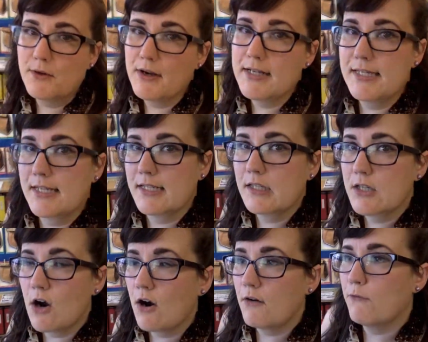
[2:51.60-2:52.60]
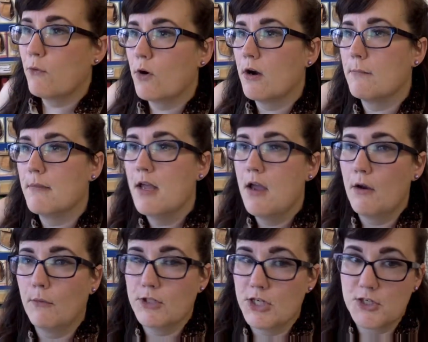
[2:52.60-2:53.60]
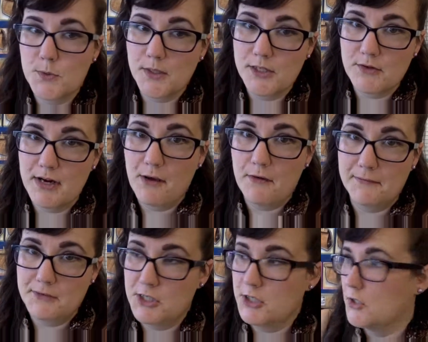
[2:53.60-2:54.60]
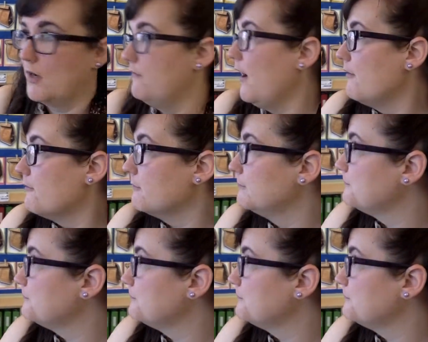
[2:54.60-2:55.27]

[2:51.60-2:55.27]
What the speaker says: a grade 6 star form, which I just realized right now I'll have to change to grade 5.